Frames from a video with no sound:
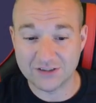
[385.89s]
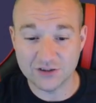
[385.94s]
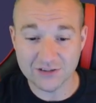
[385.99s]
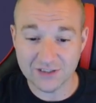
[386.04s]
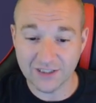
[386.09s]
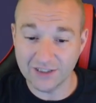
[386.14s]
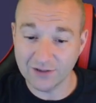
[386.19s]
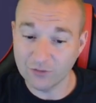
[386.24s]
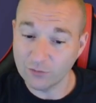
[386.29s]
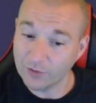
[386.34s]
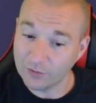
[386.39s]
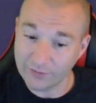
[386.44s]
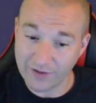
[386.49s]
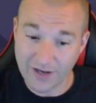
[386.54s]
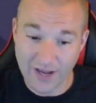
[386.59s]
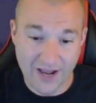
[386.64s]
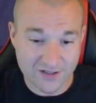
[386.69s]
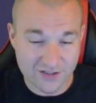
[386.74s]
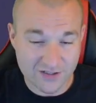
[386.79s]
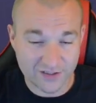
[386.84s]
just like when we
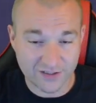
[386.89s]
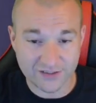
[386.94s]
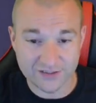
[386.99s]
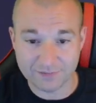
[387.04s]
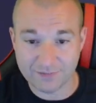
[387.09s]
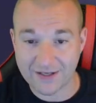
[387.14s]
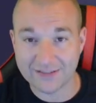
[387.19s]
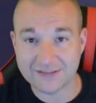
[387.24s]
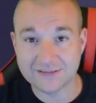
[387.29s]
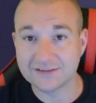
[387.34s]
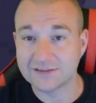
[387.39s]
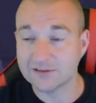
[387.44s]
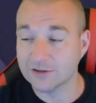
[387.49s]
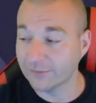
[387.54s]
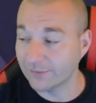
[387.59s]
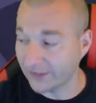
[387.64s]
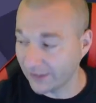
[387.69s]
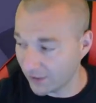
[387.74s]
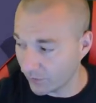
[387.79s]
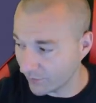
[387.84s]
hatch these pets to
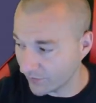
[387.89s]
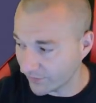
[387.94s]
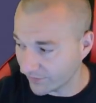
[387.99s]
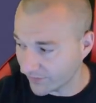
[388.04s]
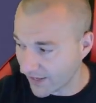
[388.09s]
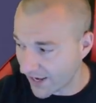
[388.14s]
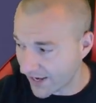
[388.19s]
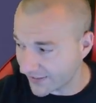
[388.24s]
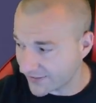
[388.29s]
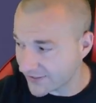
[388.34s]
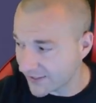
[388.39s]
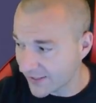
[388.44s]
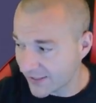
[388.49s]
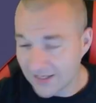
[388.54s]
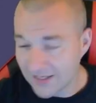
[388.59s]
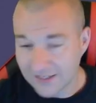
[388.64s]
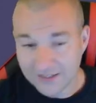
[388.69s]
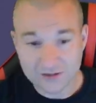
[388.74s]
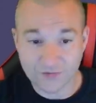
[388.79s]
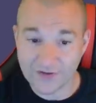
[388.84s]
begin with, guys.
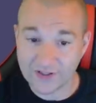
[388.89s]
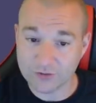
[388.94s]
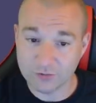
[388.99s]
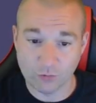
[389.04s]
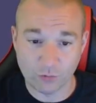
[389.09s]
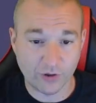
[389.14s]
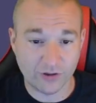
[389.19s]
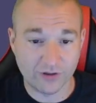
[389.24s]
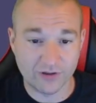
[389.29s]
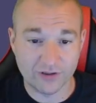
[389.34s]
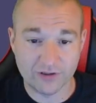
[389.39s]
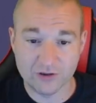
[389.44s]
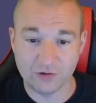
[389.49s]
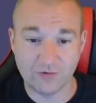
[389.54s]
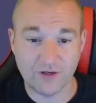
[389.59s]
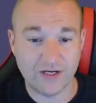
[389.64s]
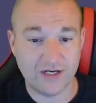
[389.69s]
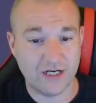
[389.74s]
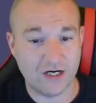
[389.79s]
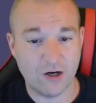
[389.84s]
So that's what we're gonna do
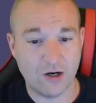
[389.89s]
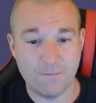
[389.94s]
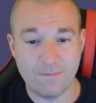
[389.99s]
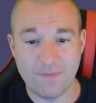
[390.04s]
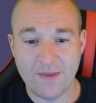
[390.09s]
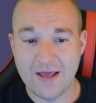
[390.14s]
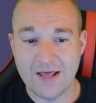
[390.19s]
right here.